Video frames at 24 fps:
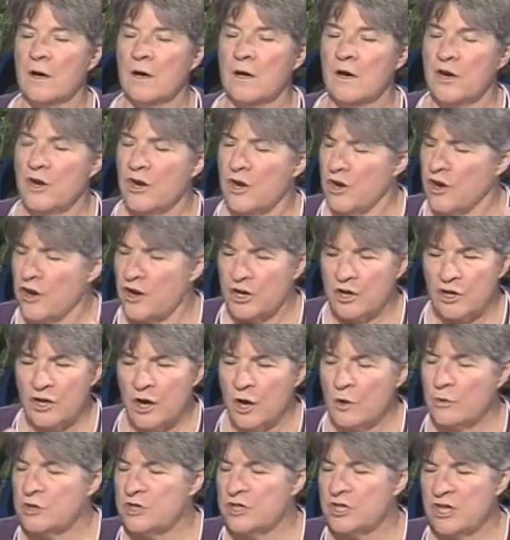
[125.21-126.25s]

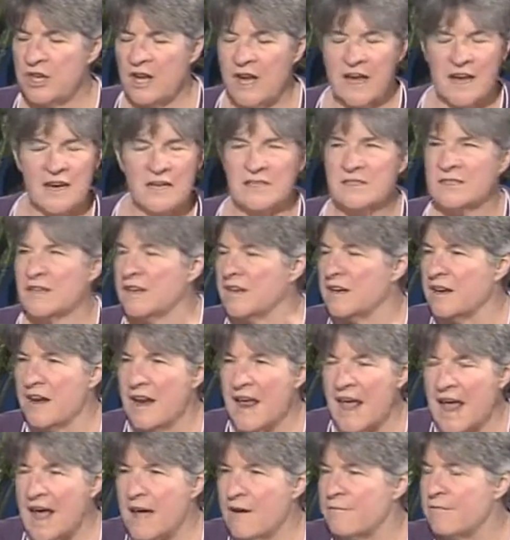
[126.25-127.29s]
negotiate, to
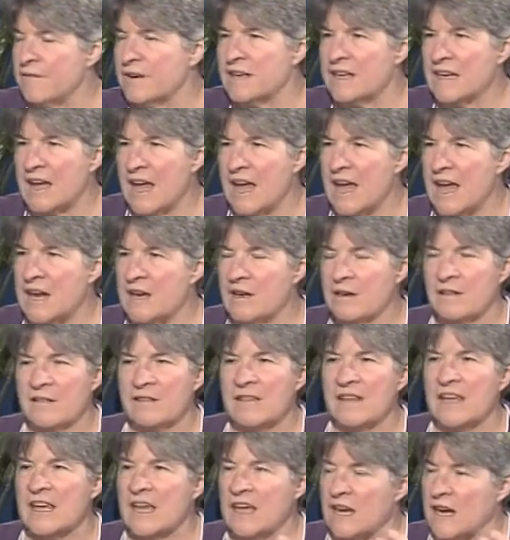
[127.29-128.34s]
navigate
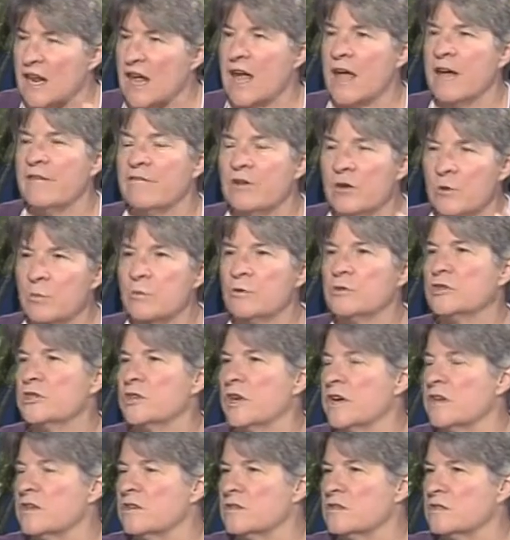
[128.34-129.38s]
the inevitable
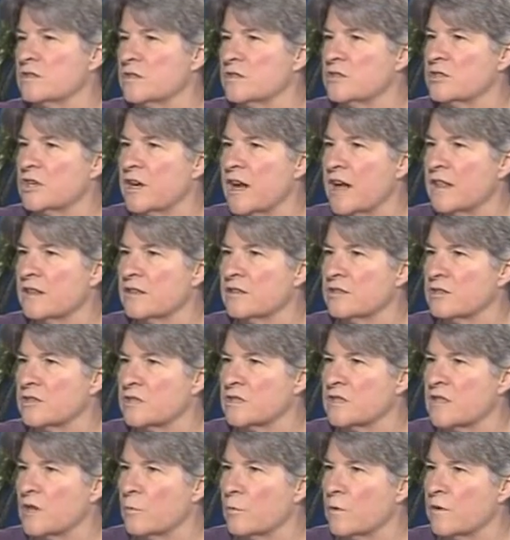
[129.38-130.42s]
changes and challenges
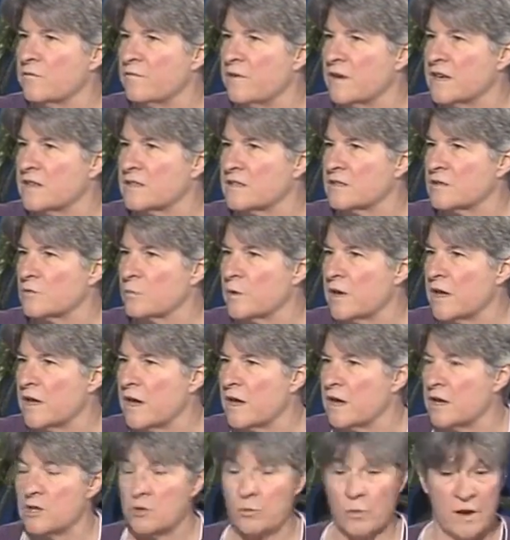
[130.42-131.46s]
that we face as we age.